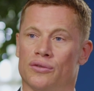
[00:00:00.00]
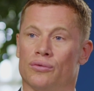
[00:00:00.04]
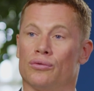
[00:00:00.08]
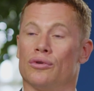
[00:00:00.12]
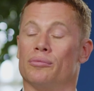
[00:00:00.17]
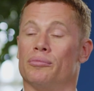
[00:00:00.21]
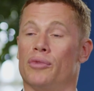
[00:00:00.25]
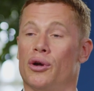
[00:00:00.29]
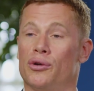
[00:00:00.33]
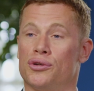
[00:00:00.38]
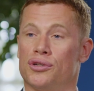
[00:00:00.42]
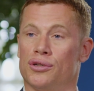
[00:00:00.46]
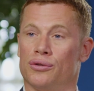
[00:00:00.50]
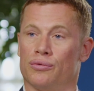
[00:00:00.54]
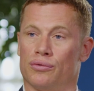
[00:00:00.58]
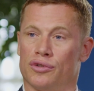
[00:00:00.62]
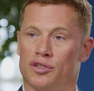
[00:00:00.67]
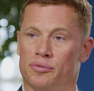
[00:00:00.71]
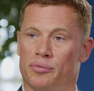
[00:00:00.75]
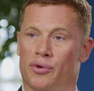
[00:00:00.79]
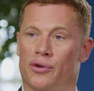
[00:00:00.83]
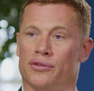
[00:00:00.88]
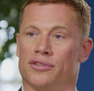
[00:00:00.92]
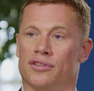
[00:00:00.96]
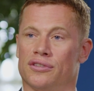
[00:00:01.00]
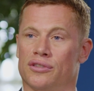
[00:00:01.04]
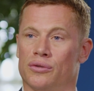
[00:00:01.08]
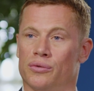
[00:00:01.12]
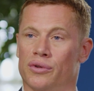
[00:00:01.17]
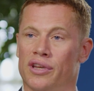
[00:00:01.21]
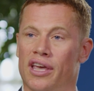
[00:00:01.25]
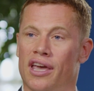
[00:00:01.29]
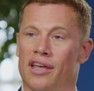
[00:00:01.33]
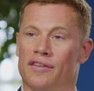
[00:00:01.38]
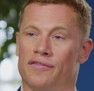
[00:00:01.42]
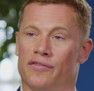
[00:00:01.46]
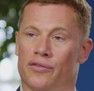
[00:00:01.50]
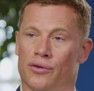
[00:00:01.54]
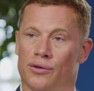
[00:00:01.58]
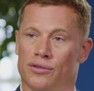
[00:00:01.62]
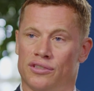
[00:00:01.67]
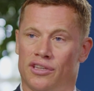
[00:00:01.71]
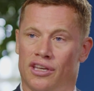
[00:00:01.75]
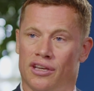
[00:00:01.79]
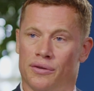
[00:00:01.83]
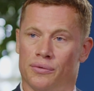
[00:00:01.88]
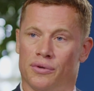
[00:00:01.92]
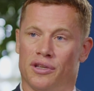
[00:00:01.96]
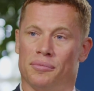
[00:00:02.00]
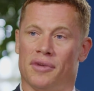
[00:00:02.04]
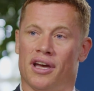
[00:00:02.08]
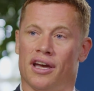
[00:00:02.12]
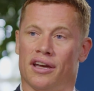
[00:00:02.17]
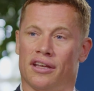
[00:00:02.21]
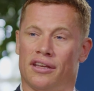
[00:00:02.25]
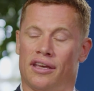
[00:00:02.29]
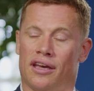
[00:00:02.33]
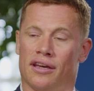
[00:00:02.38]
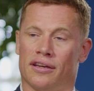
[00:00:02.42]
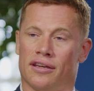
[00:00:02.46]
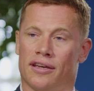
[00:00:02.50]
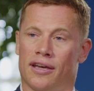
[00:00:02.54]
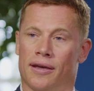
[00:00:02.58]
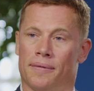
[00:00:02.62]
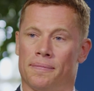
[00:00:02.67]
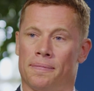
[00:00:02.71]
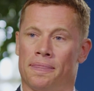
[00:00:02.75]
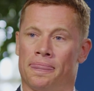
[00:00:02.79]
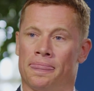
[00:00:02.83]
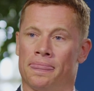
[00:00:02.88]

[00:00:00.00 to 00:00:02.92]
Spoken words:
or emotional responses to an adverse equity market outcome.